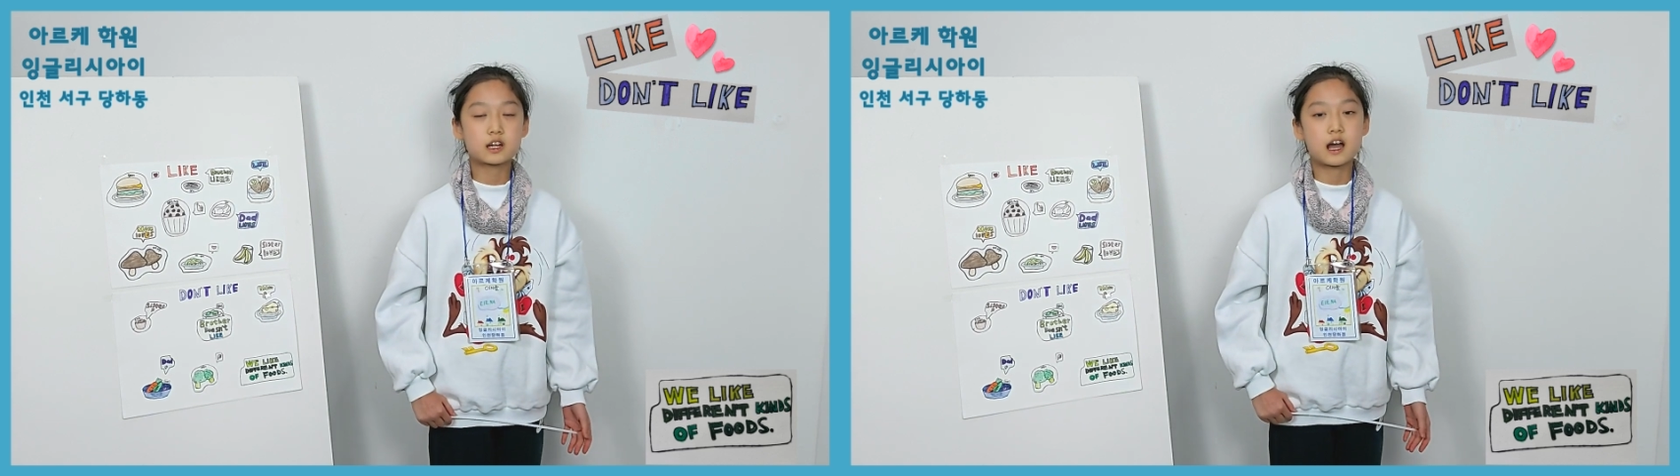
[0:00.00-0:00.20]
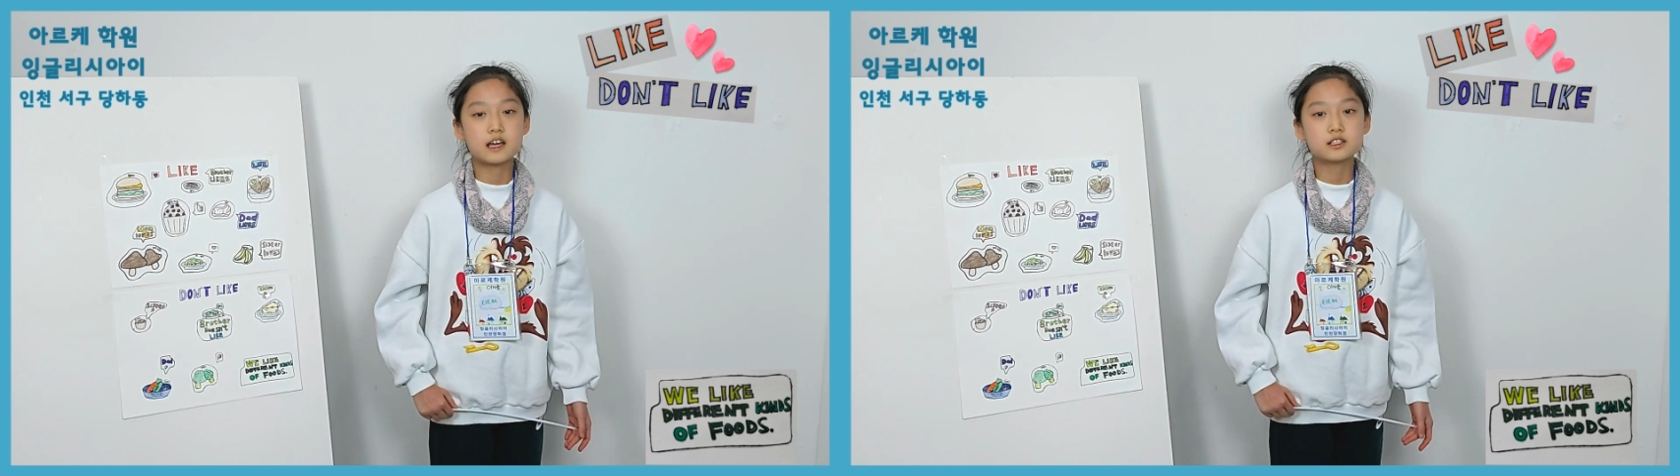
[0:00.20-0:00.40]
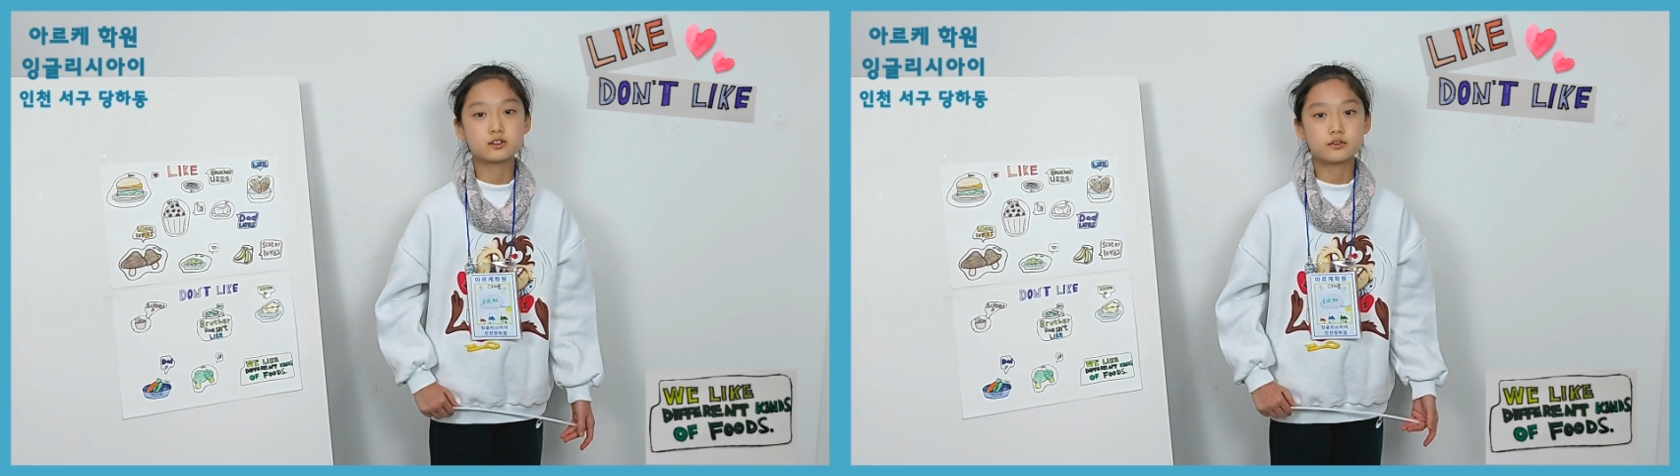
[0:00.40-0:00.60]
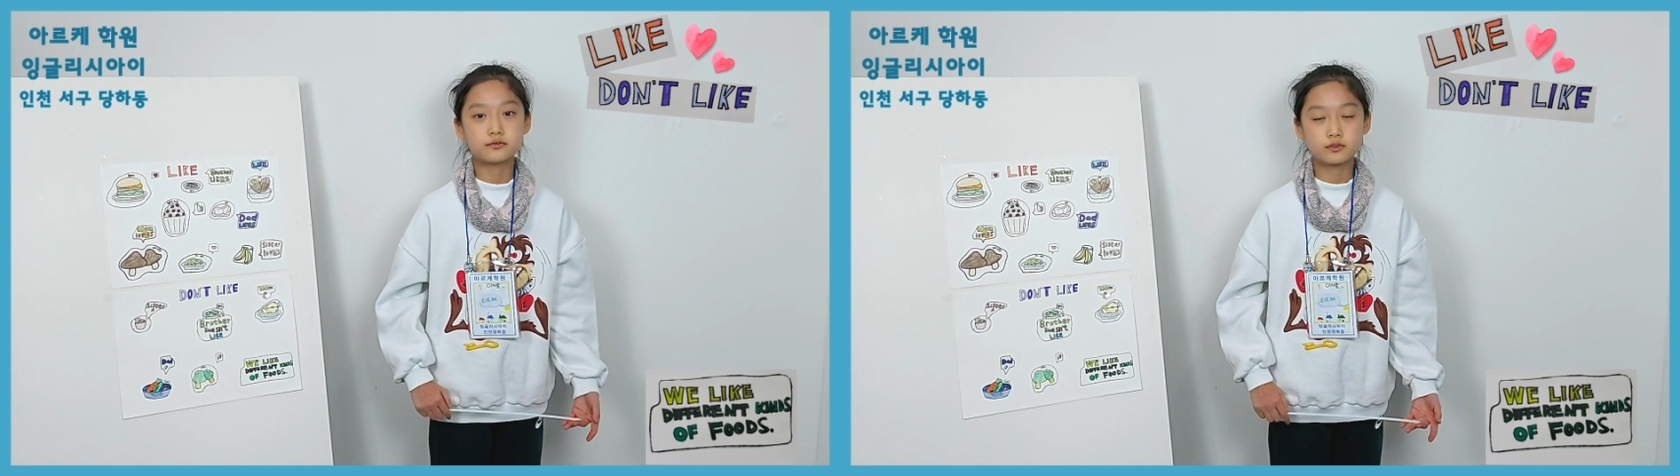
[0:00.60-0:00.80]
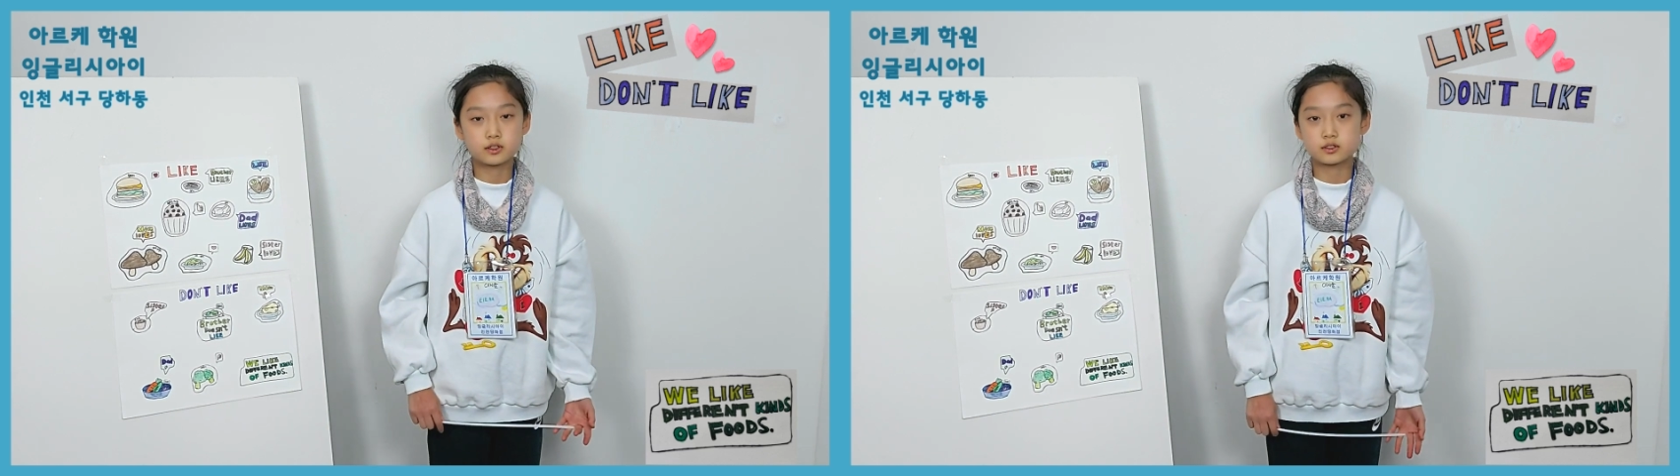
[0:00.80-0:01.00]
kinds
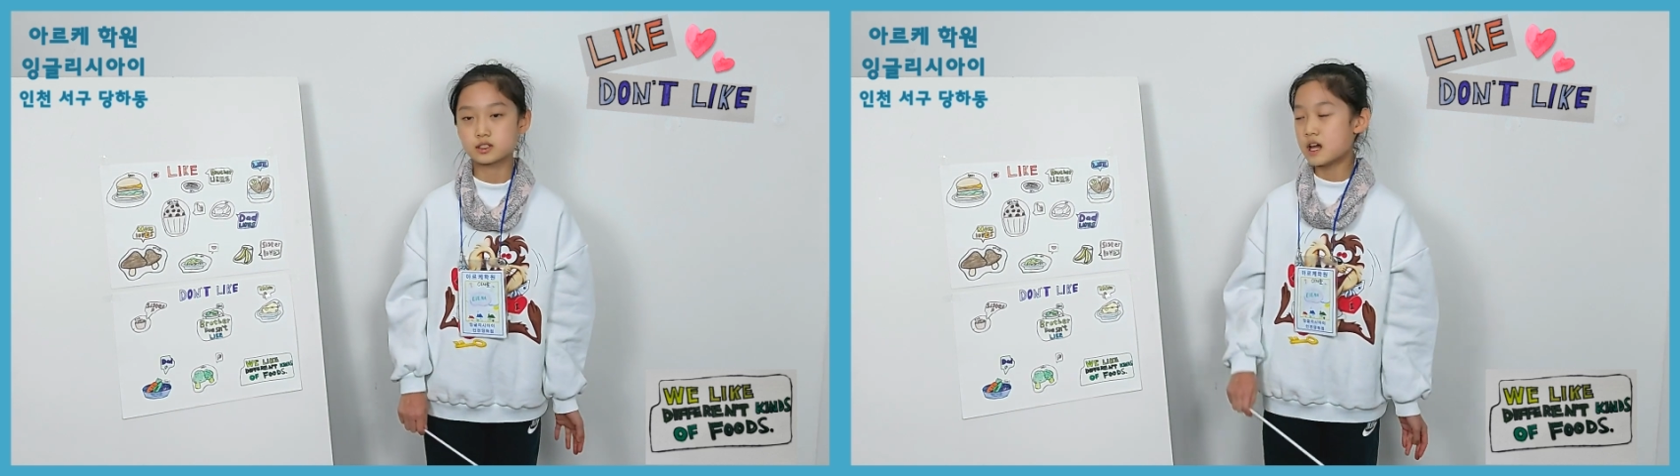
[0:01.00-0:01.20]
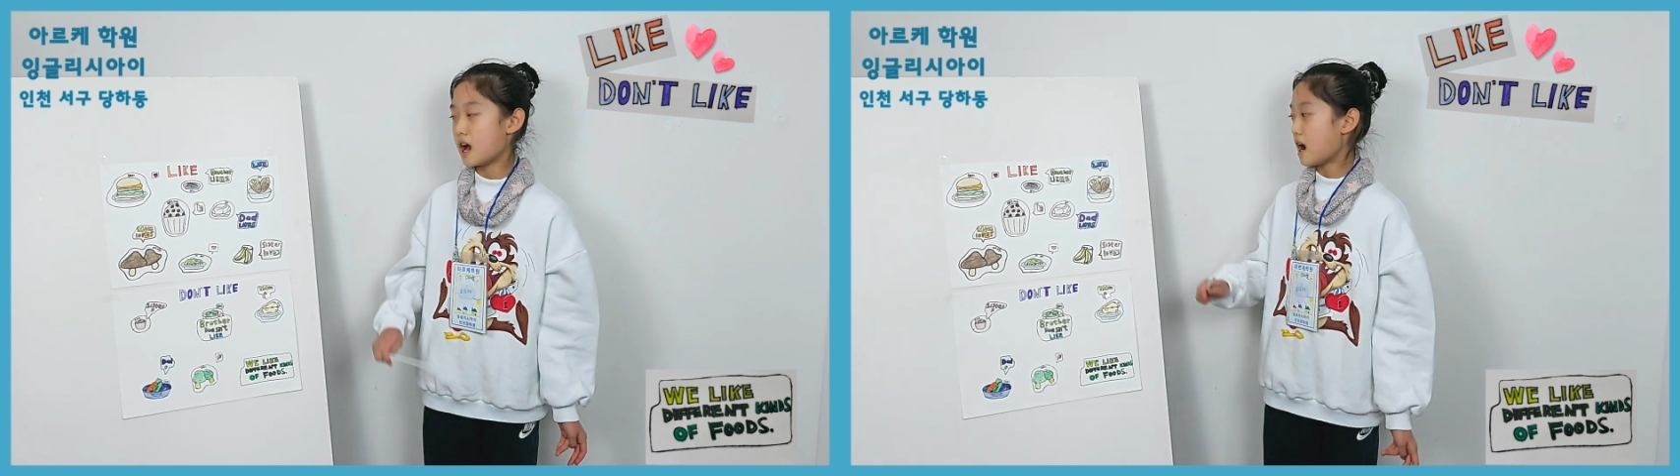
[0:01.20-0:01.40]
of foods.